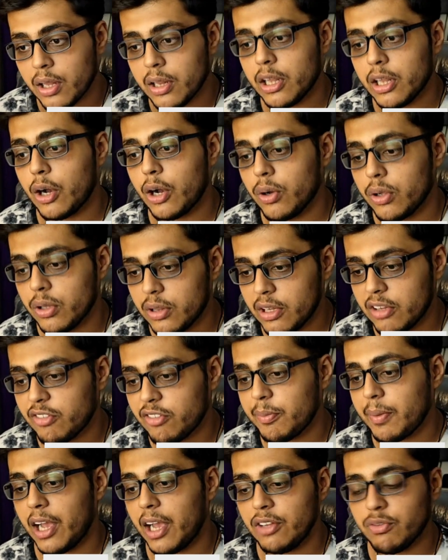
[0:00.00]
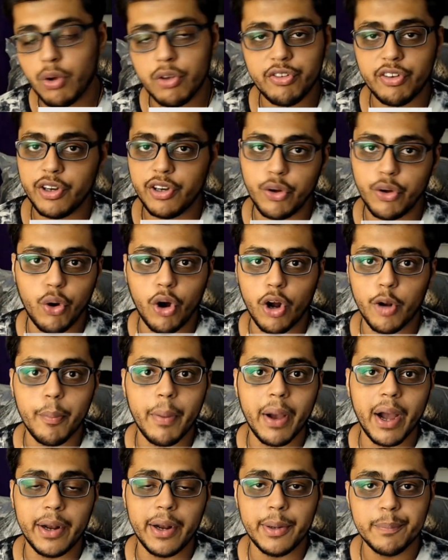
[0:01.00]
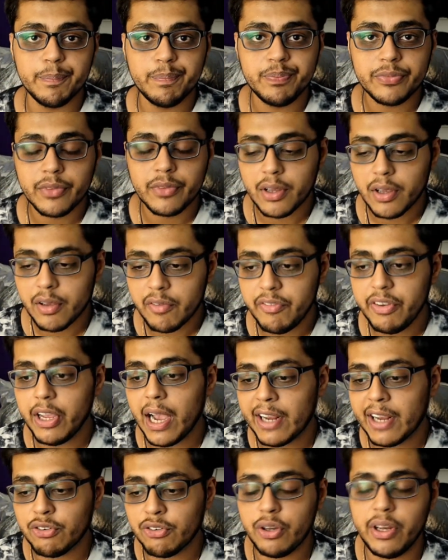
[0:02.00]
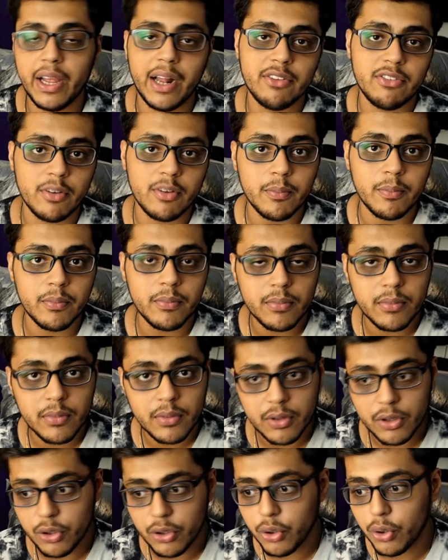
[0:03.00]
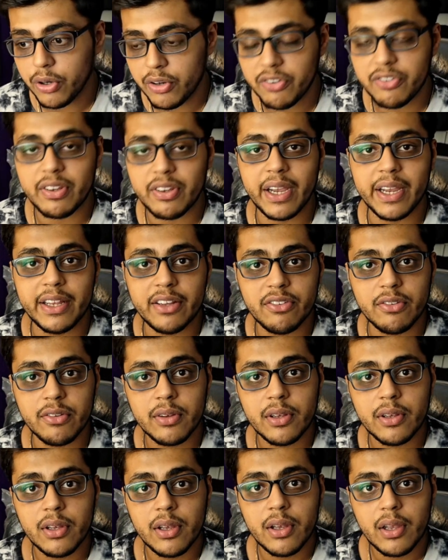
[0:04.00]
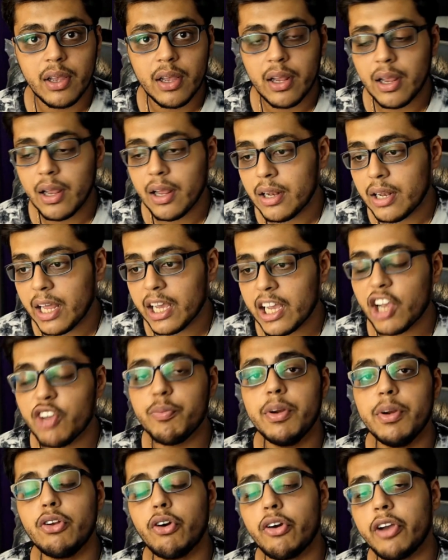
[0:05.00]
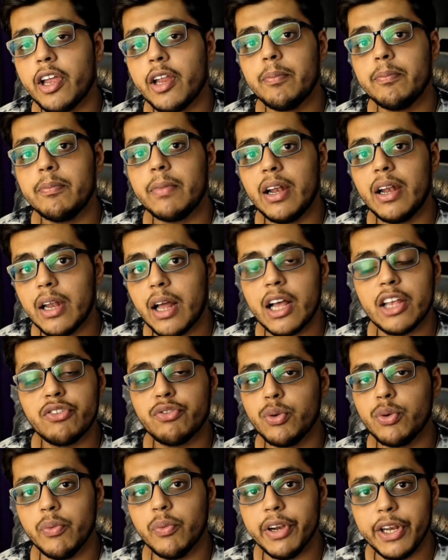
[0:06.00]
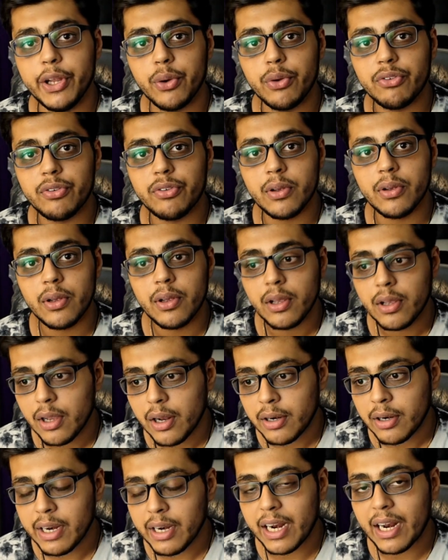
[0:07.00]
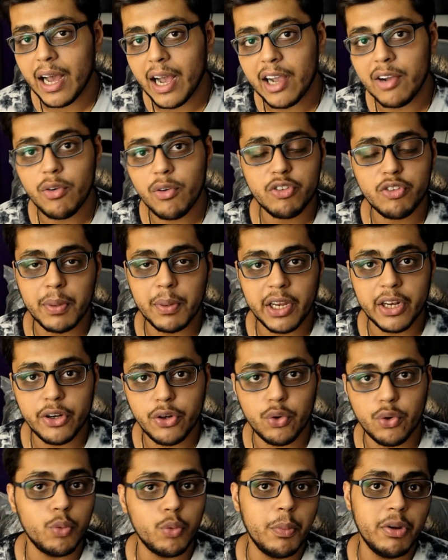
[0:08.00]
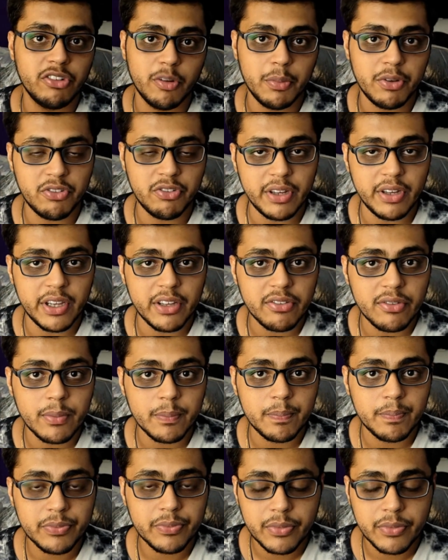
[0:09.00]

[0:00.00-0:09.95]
Now, this match wasn't all bad. We actually had some good signs. Like I've been talking in my last few videos, Ten Hag was making two major mistakes.